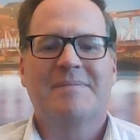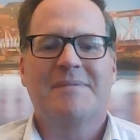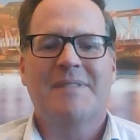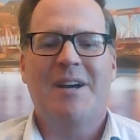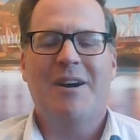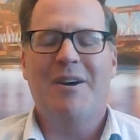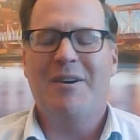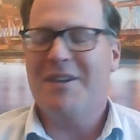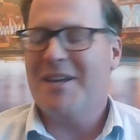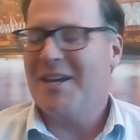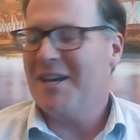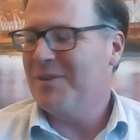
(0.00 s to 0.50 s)

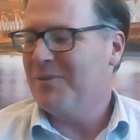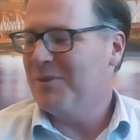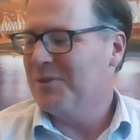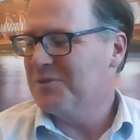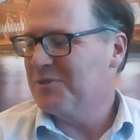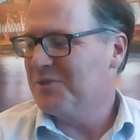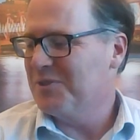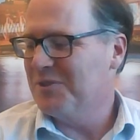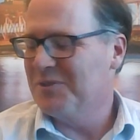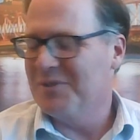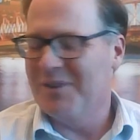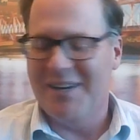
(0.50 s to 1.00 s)
Oh yeah,
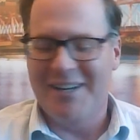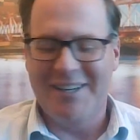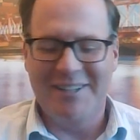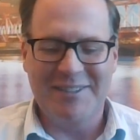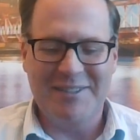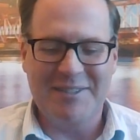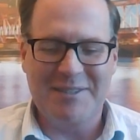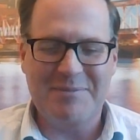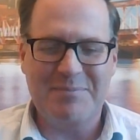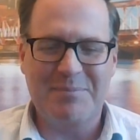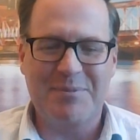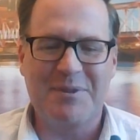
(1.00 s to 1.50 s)
once in a while.
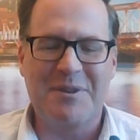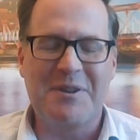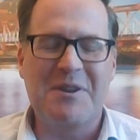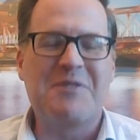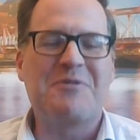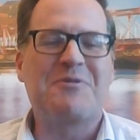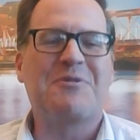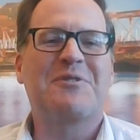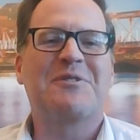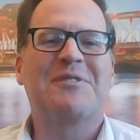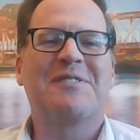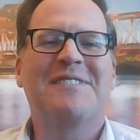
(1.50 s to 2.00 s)
It's pretty
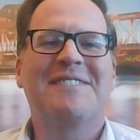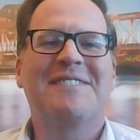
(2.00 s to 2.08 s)
interesting.